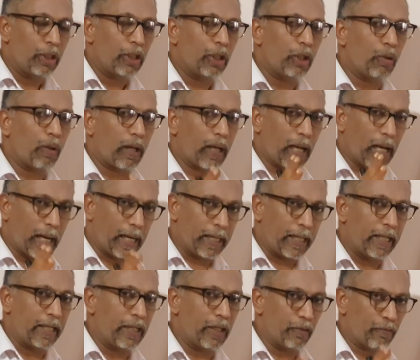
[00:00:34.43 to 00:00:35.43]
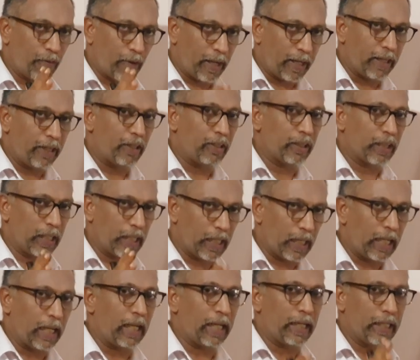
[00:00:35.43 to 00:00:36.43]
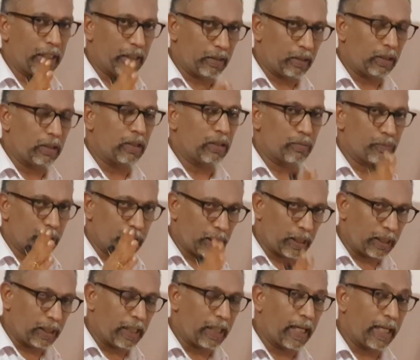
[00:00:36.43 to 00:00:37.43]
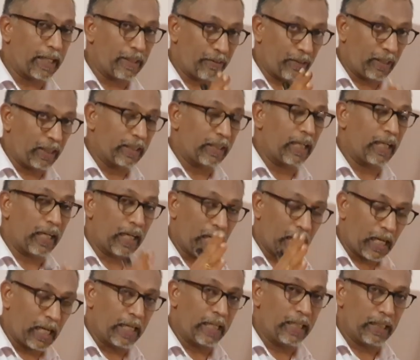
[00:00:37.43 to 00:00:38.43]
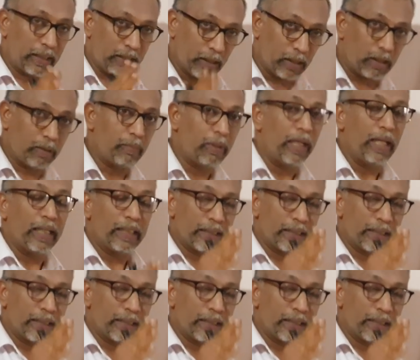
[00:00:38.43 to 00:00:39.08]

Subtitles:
you are identifying the like terms and writing the like term.